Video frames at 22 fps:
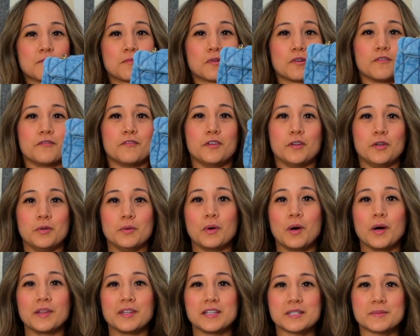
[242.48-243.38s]
review
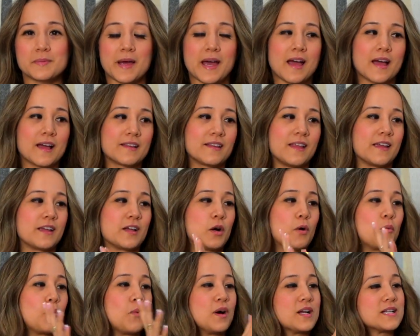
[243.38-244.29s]
on this bag,
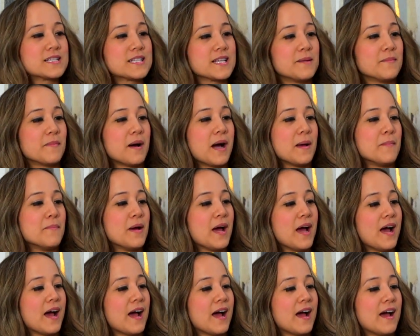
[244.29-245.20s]
a what's in my
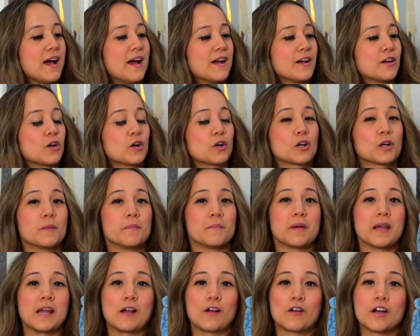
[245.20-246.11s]
bag, or
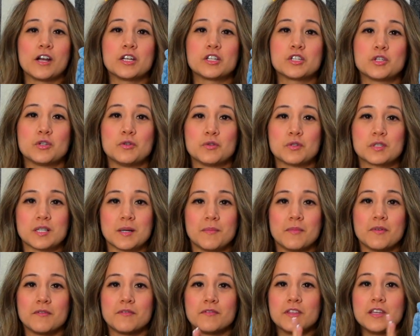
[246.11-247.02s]
compare it to
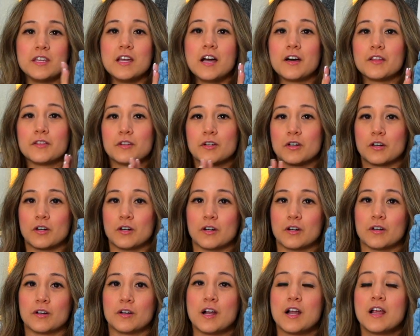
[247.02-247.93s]
some of the
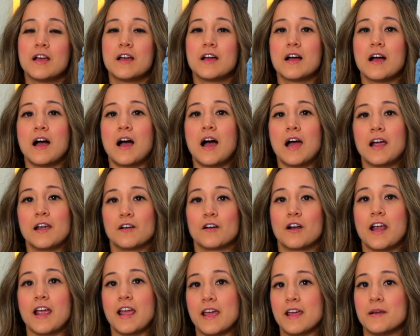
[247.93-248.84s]
other higher
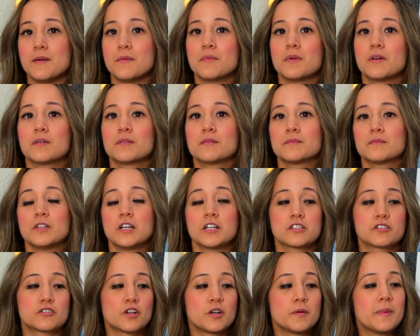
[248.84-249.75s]
end
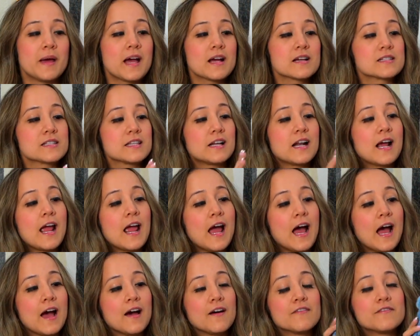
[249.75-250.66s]
luxury bags that I
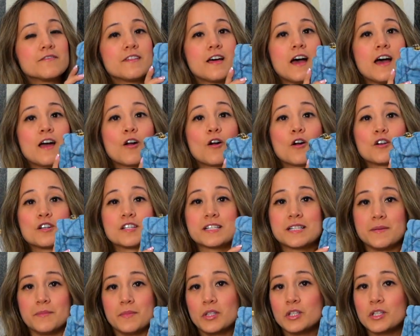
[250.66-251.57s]
have that are
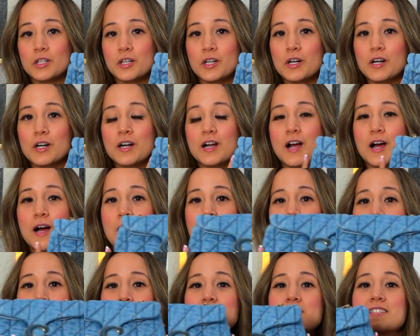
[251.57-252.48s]
similar,
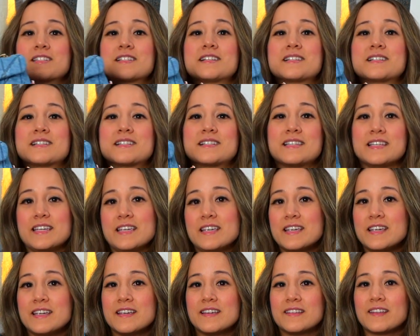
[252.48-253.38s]
just to
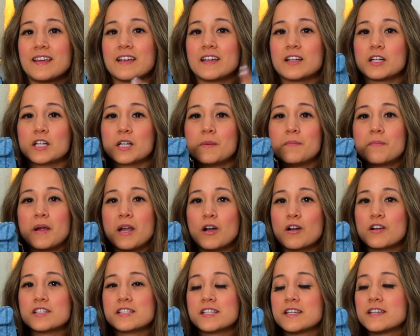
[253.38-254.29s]
see
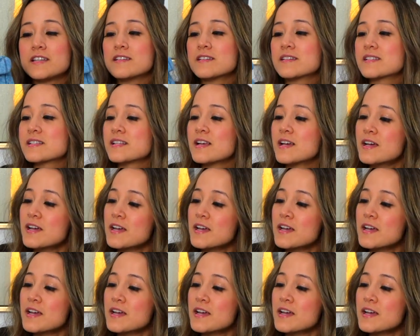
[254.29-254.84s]
comparisons,